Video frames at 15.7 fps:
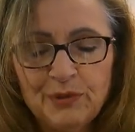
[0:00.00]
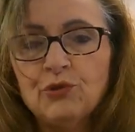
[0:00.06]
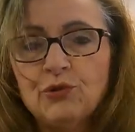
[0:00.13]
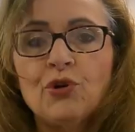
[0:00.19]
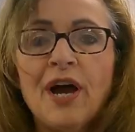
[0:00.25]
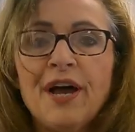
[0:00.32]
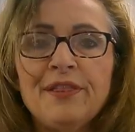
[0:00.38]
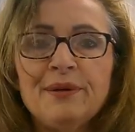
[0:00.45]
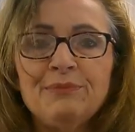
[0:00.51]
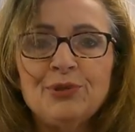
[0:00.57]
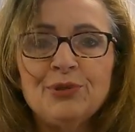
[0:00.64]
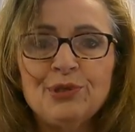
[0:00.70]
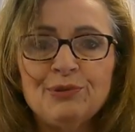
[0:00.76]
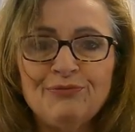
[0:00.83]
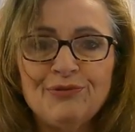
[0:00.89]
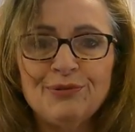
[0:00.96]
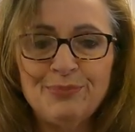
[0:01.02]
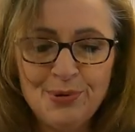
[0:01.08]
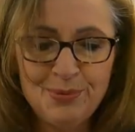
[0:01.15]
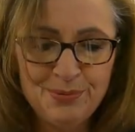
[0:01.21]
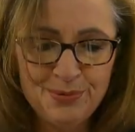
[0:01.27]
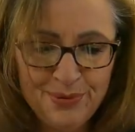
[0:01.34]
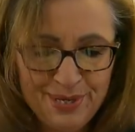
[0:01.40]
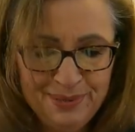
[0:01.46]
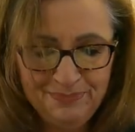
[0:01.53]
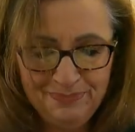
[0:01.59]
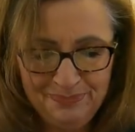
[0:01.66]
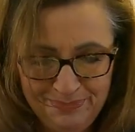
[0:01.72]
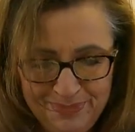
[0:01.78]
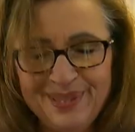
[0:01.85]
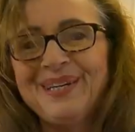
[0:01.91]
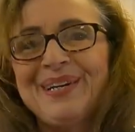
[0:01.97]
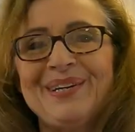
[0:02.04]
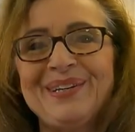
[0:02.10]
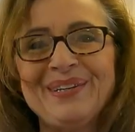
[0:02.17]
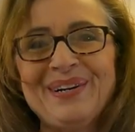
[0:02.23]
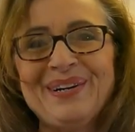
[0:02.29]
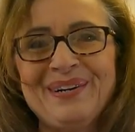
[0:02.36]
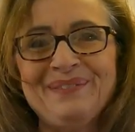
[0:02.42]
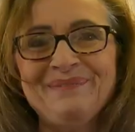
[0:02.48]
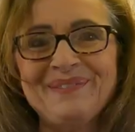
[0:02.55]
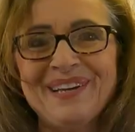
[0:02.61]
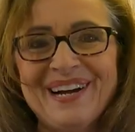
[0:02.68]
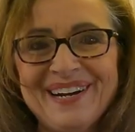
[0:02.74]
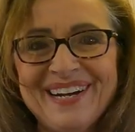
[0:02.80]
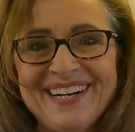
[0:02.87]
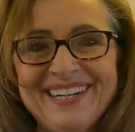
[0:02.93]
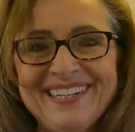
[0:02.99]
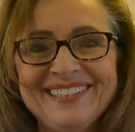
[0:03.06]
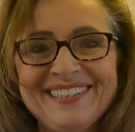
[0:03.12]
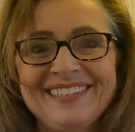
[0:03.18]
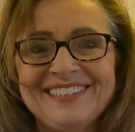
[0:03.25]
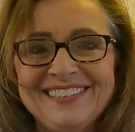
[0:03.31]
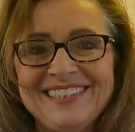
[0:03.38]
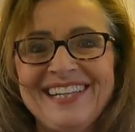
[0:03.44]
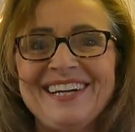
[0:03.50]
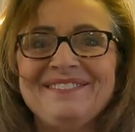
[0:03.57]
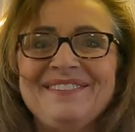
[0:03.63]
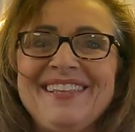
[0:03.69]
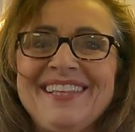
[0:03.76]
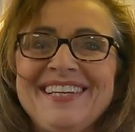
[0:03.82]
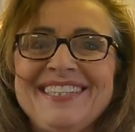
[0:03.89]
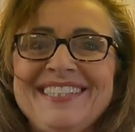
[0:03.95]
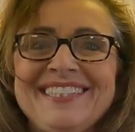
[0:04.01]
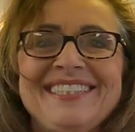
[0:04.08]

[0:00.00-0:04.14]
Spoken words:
Dry them, use them for potpourri. But there you go. All right. Good luck with it.